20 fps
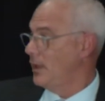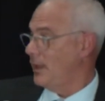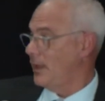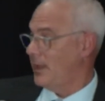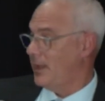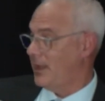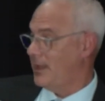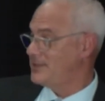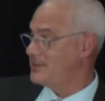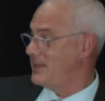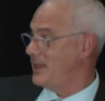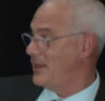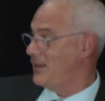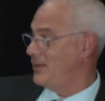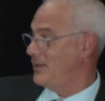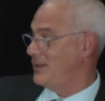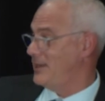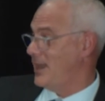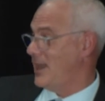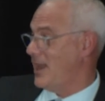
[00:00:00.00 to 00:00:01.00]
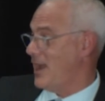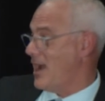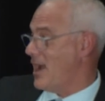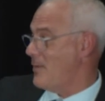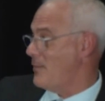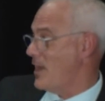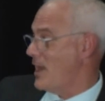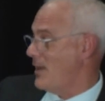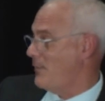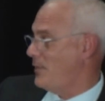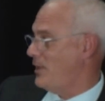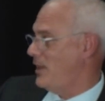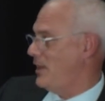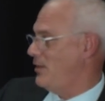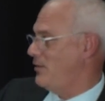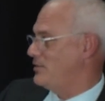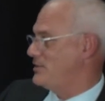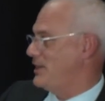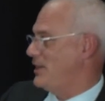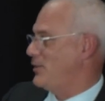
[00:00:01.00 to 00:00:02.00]
It's the end of the day. I'm happy to
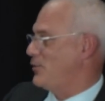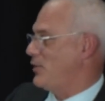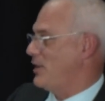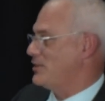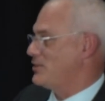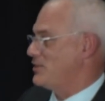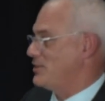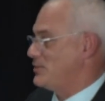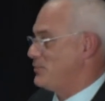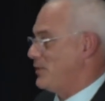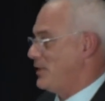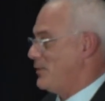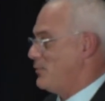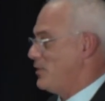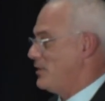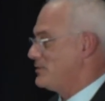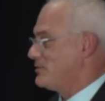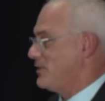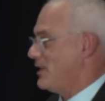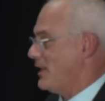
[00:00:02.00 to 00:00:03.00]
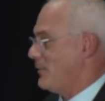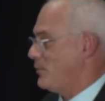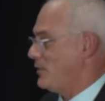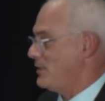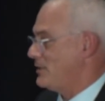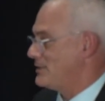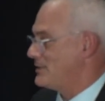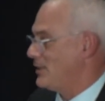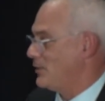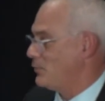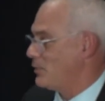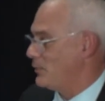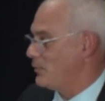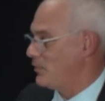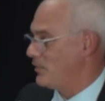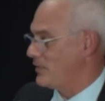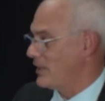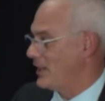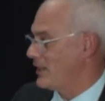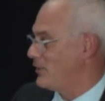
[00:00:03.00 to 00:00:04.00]
entertain questions, but I'm also happy to tell
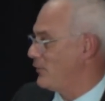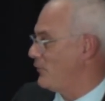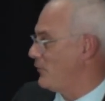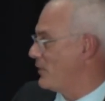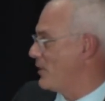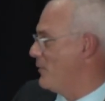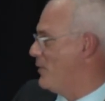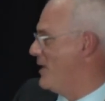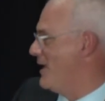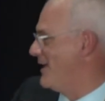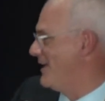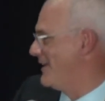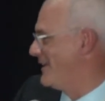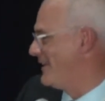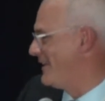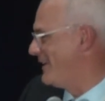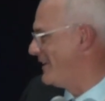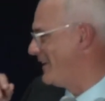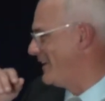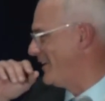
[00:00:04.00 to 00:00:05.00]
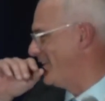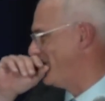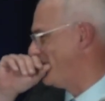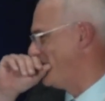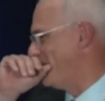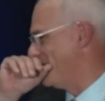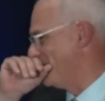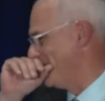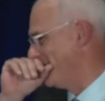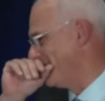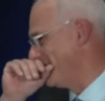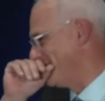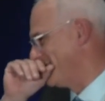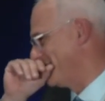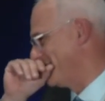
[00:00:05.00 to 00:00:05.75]
people thank you for coming. If you want to.